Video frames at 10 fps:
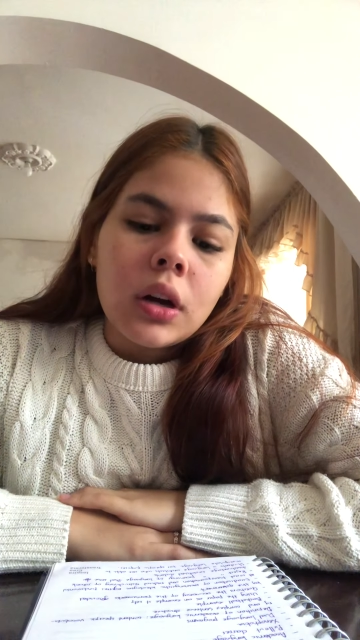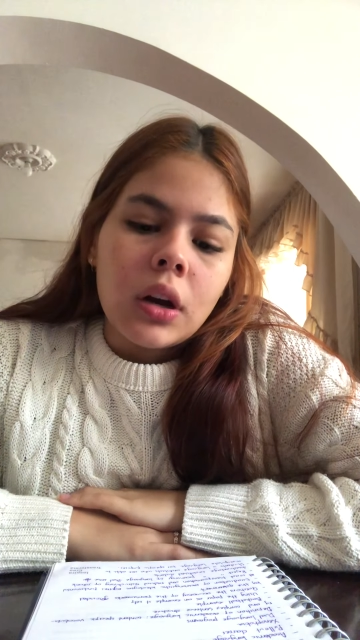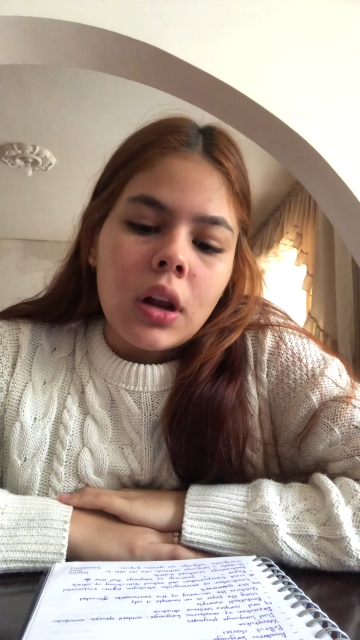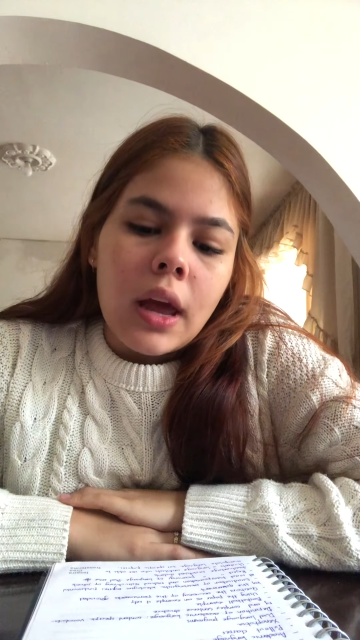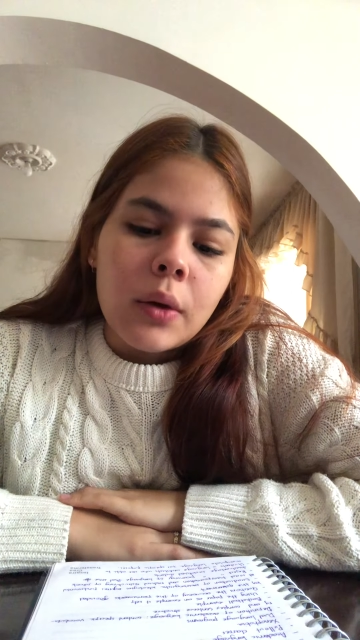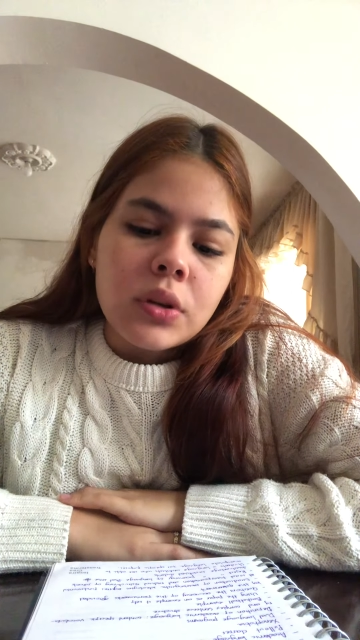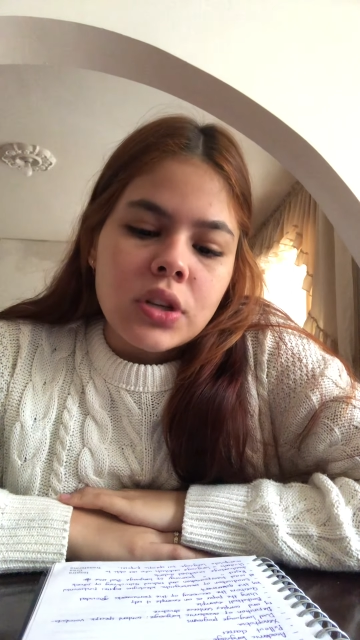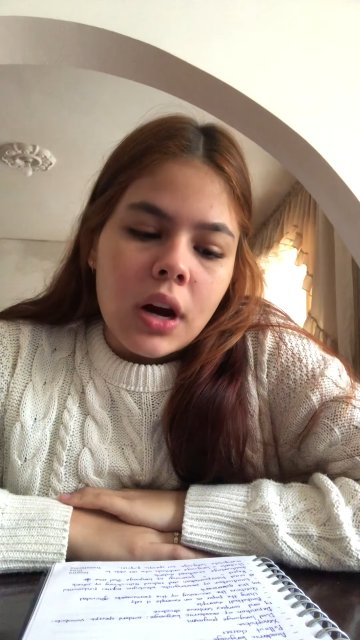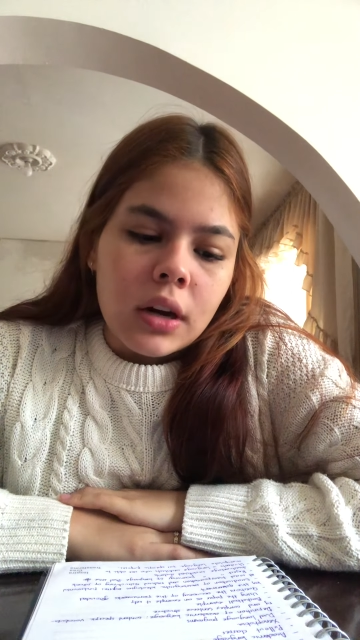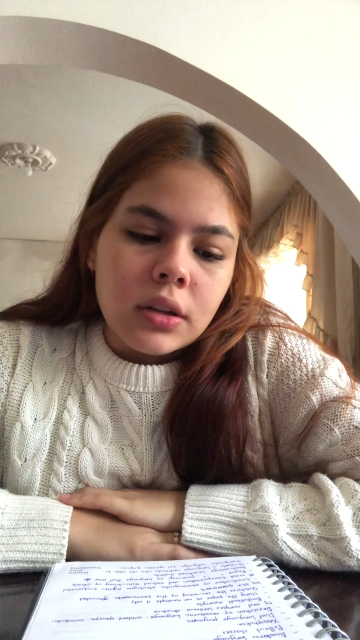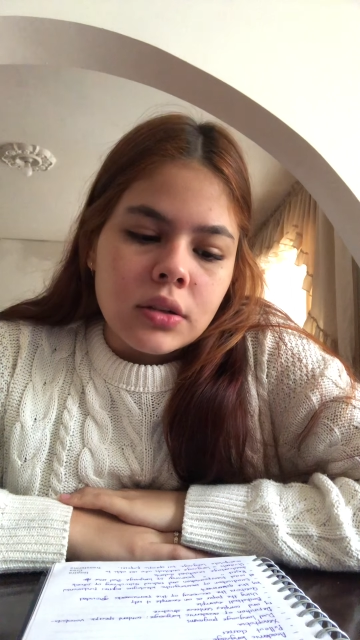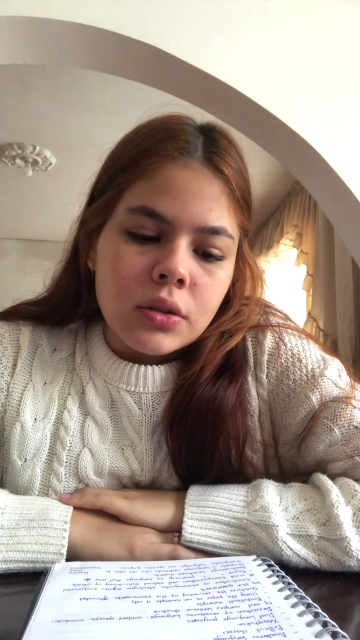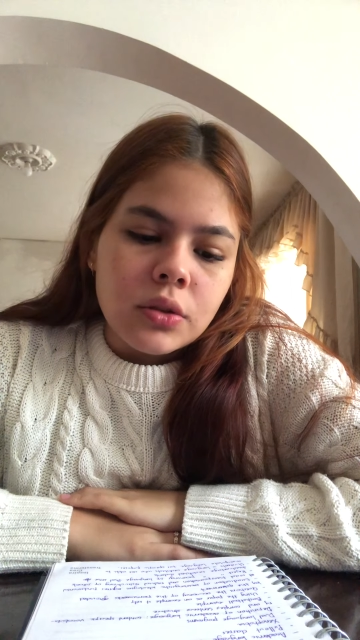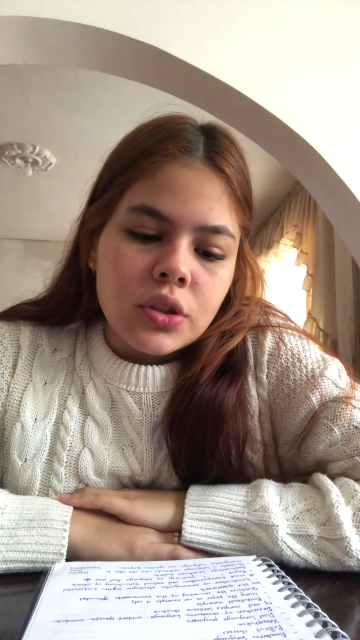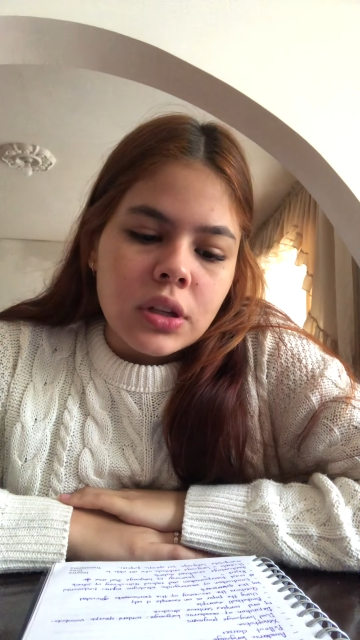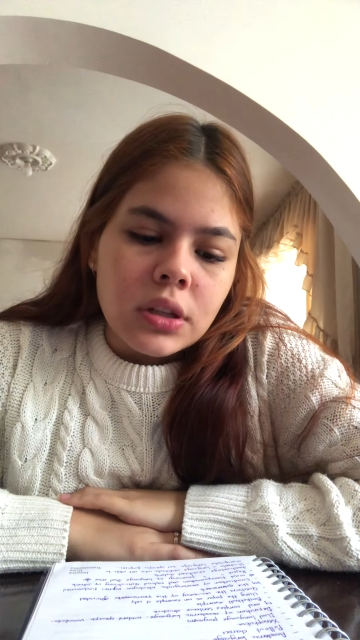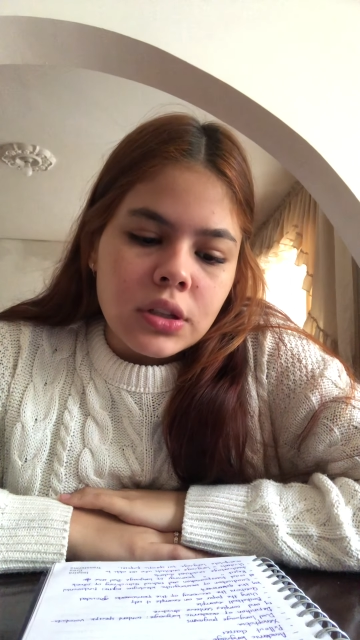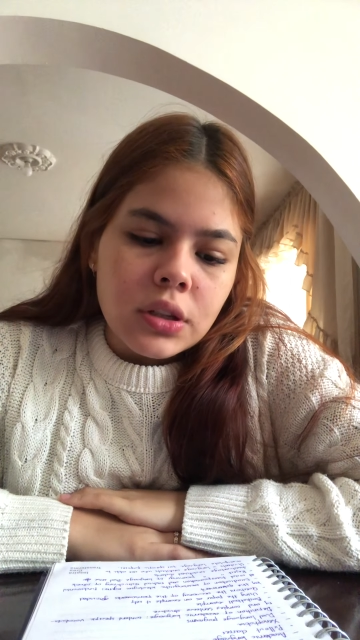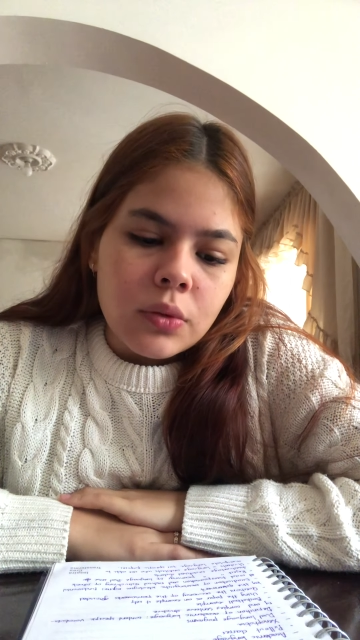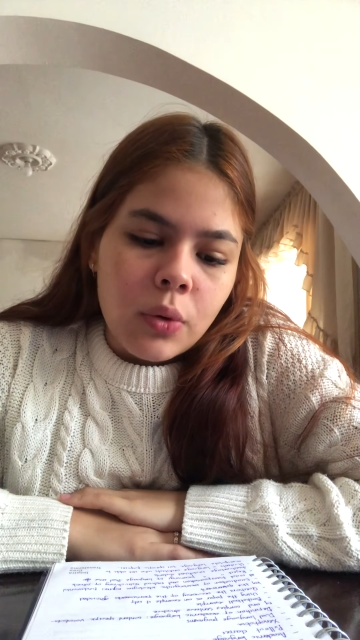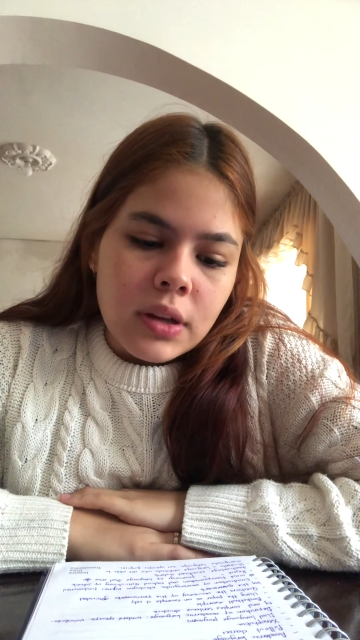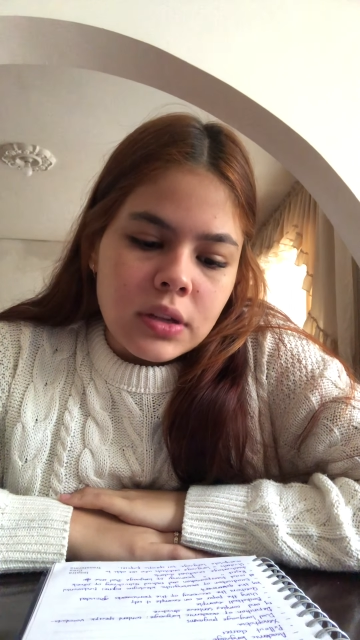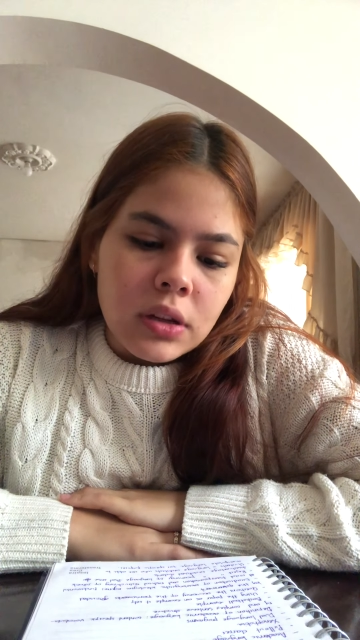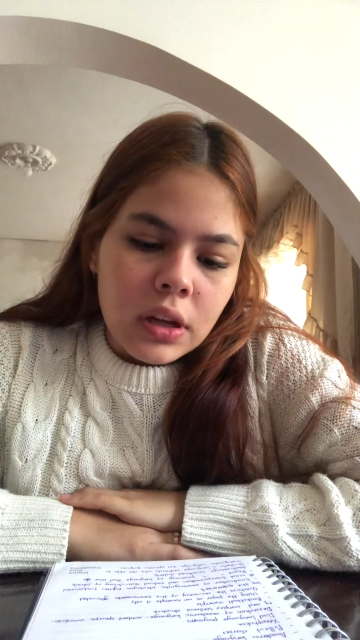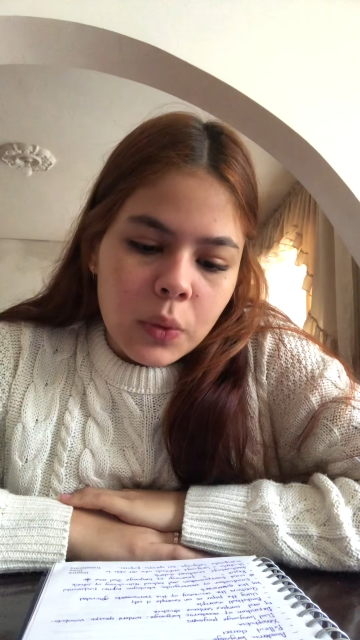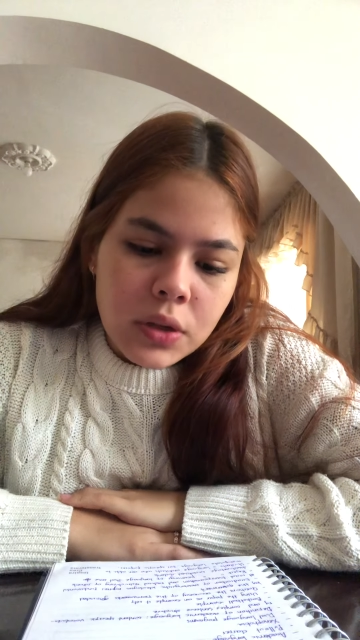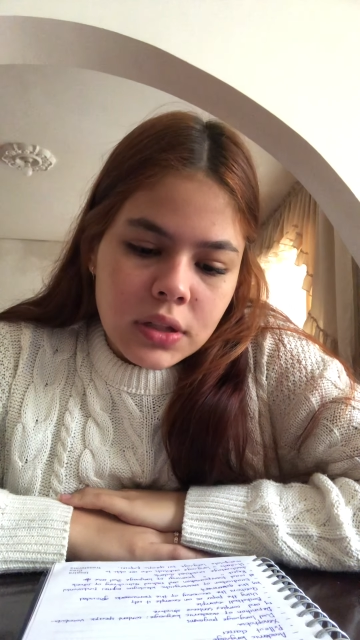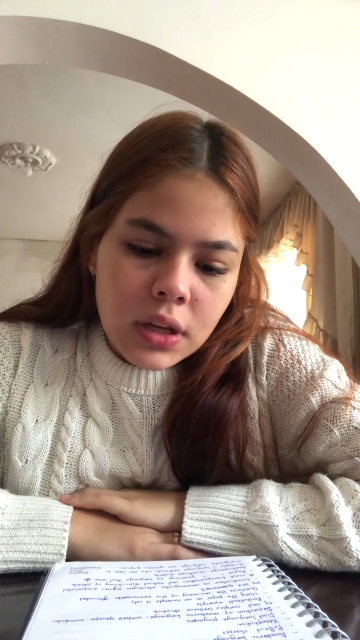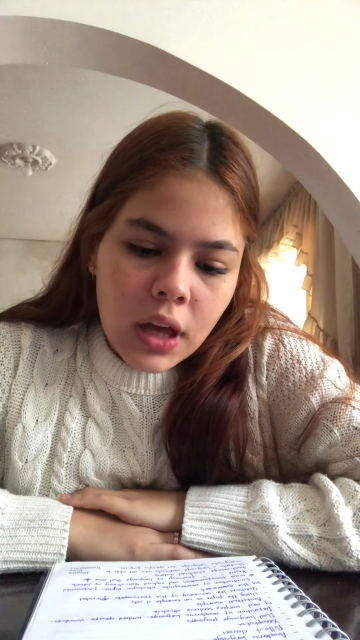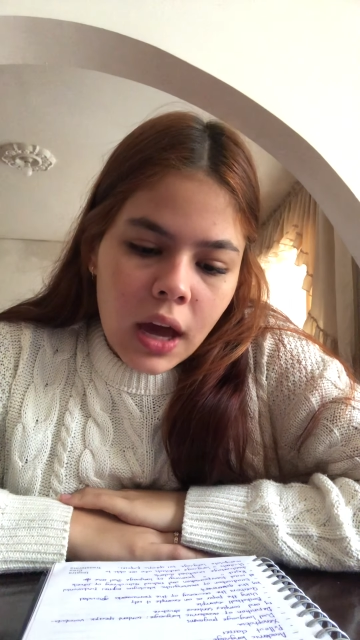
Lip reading: Language Architure, Challenging Raciolinguistic